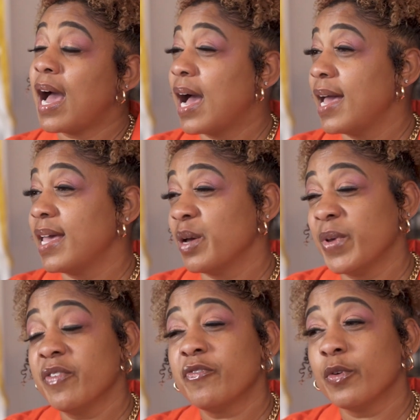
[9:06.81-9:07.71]
I
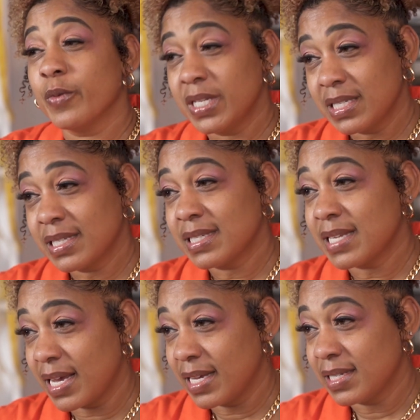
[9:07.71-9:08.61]
am a forensic
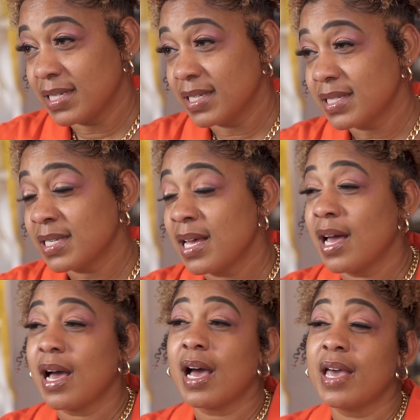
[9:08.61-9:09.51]
scientist.
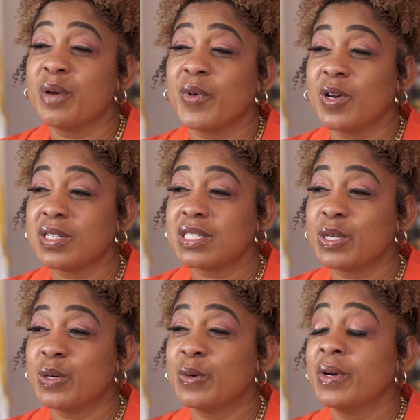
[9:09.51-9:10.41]
I am
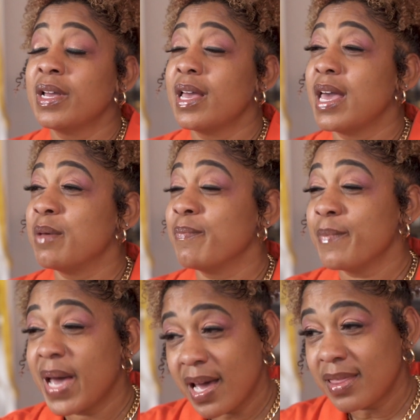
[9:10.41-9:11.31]
also a
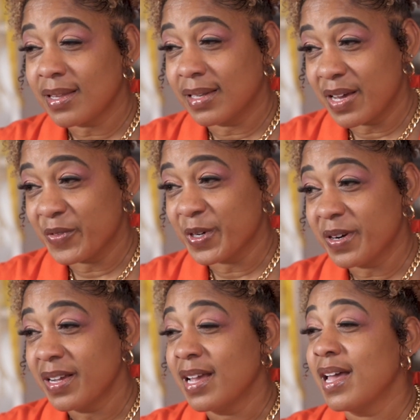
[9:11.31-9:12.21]
math lover.